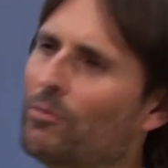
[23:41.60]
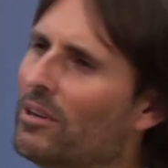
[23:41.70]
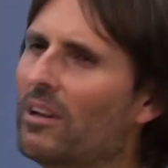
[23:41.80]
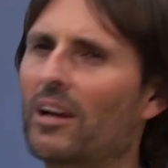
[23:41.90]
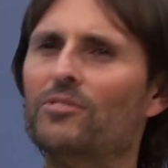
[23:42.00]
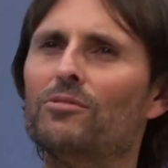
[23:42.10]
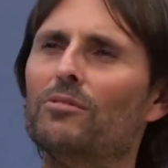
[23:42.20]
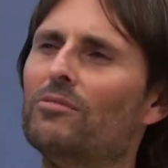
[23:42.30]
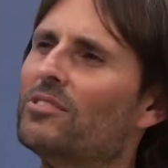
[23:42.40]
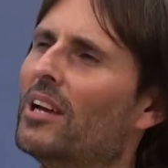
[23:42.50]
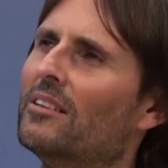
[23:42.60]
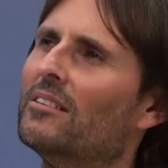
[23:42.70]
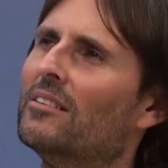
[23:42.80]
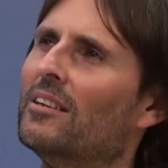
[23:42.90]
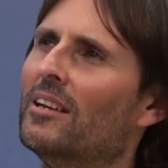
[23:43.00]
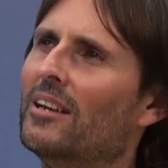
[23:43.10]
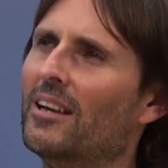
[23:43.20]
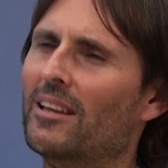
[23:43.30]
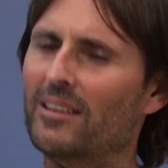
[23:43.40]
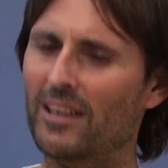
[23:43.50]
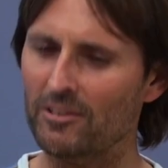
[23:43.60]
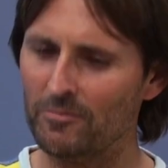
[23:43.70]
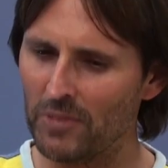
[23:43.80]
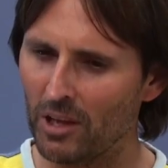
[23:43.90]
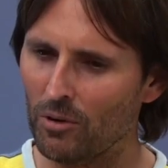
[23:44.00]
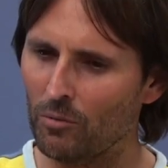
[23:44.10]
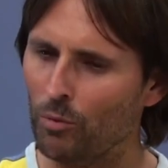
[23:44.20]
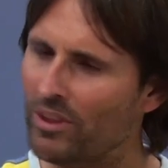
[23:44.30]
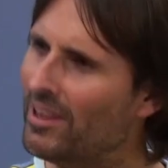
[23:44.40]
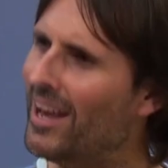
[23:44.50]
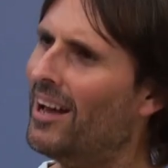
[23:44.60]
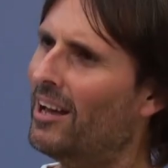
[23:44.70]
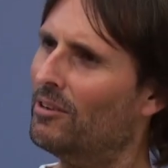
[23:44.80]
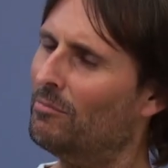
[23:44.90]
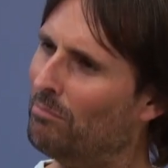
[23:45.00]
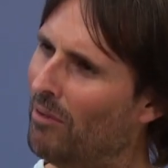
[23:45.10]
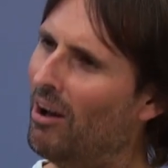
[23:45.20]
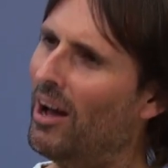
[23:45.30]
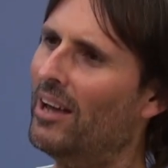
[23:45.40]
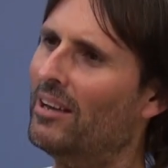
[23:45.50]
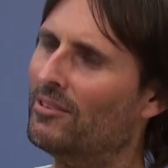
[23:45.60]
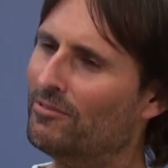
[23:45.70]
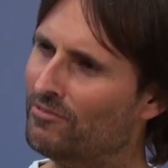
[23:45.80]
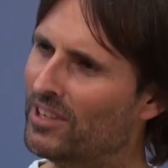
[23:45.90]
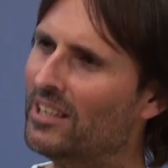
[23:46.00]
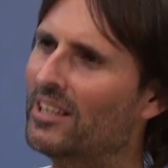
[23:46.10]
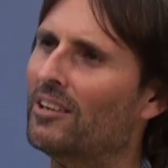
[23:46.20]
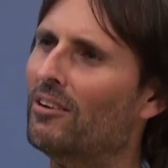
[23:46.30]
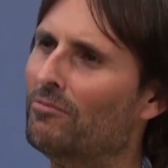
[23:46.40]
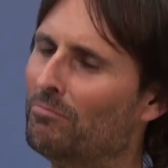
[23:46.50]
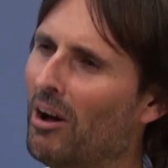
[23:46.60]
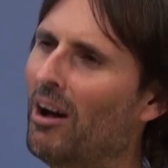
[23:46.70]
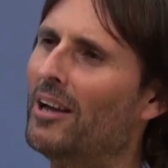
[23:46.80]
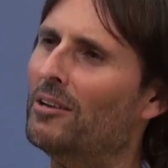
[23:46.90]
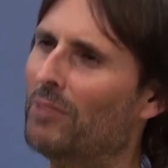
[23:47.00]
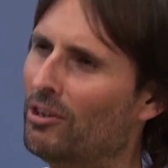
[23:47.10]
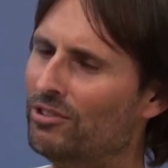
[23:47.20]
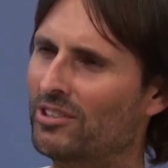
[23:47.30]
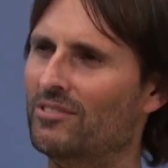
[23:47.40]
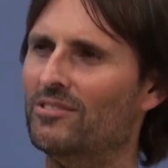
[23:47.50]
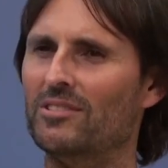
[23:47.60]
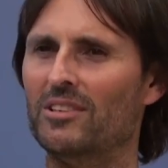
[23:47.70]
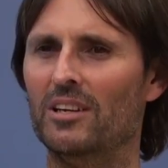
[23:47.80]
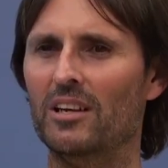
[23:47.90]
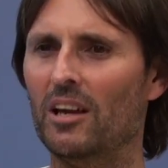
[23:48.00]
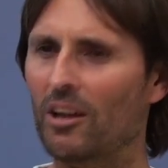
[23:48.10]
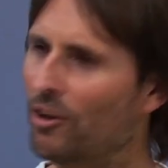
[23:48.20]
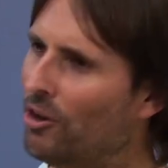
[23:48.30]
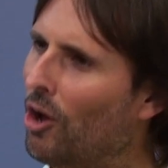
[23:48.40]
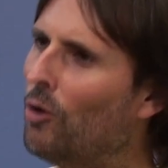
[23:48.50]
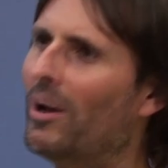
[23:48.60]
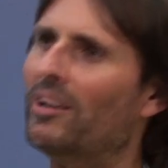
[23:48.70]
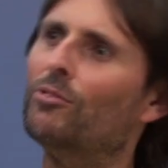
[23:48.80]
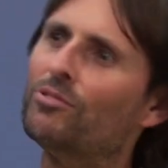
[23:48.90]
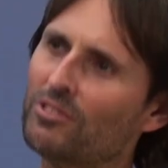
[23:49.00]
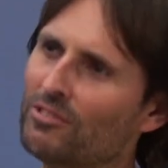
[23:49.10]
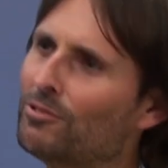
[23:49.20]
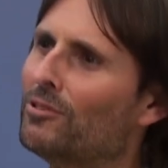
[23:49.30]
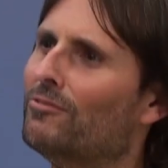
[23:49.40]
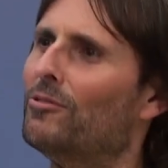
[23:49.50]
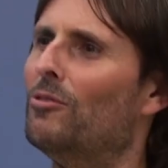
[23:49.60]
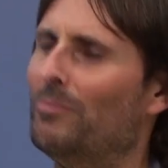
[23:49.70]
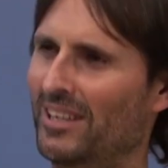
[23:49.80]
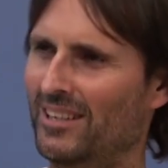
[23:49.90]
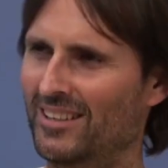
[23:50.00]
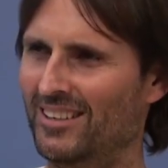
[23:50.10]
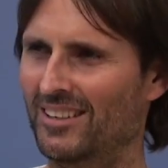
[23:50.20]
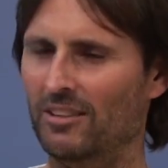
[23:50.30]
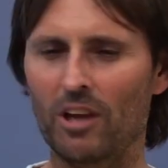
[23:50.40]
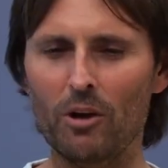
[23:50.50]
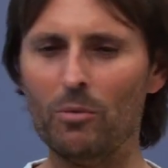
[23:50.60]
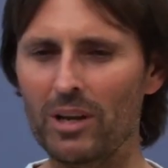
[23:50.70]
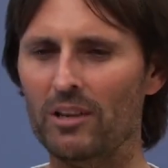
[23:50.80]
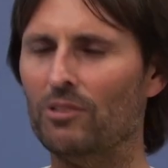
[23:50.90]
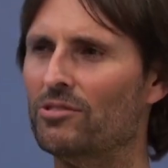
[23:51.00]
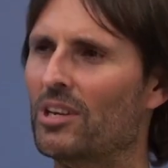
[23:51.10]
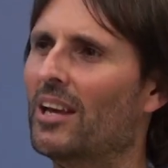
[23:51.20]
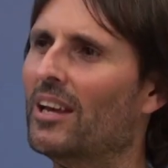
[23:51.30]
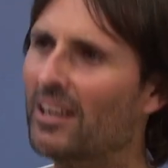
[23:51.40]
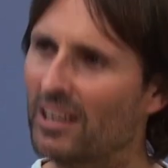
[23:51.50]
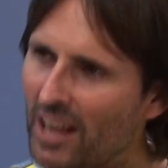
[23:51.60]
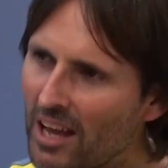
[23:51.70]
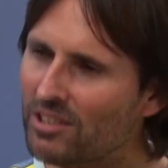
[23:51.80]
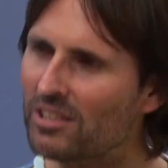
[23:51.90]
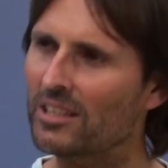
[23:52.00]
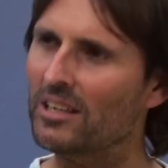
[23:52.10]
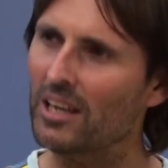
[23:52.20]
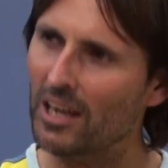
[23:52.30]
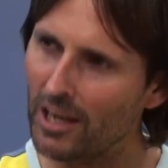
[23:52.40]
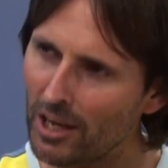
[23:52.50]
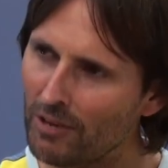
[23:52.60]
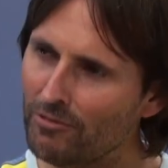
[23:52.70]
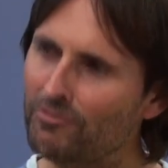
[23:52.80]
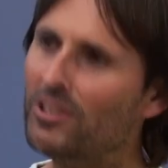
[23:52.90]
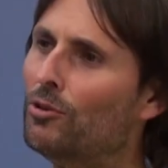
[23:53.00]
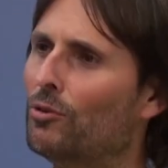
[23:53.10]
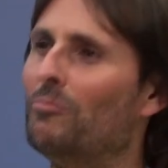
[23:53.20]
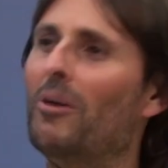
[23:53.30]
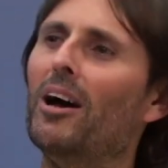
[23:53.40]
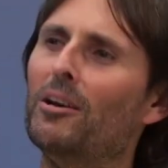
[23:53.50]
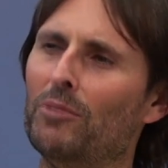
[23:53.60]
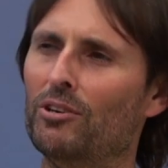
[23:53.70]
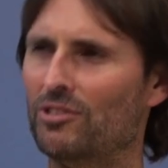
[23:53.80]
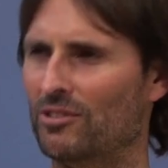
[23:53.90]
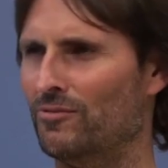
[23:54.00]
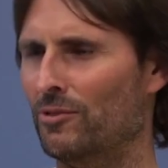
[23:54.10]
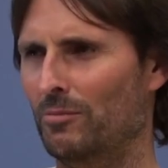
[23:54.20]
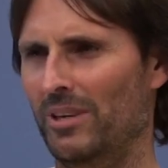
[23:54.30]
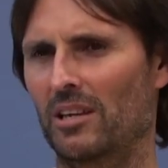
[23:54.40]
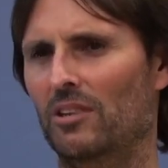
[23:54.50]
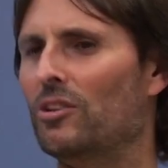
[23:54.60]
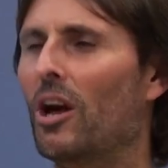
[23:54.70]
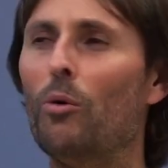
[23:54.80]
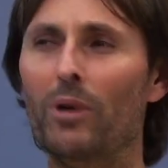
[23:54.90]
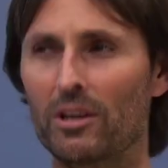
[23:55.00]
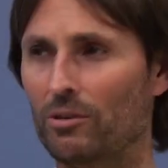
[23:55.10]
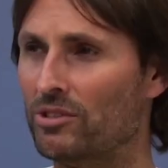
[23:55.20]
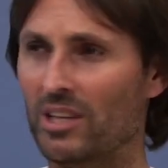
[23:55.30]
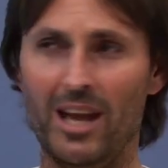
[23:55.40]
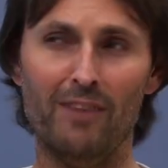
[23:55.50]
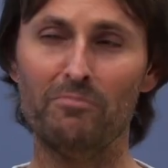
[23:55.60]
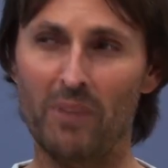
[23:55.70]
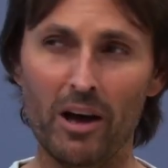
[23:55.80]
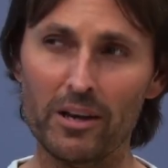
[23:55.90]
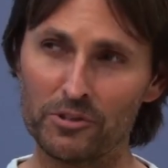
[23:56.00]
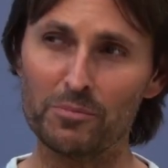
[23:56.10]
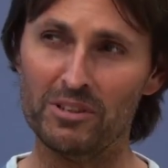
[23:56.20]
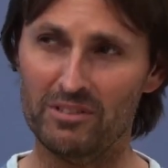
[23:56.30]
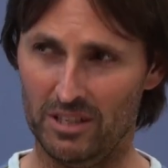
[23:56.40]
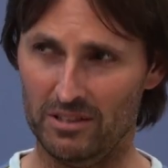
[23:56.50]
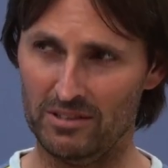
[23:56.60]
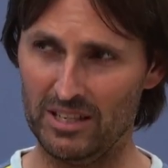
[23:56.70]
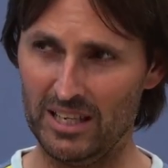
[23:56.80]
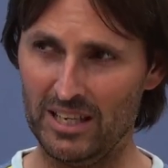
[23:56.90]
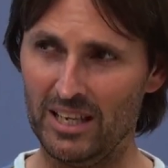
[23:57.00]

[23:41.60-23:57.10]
realise all of a sudden that without my feeling of my emotions, no one else can do it for me. No one else can actually feel my emotions for me. No one else can have my experience.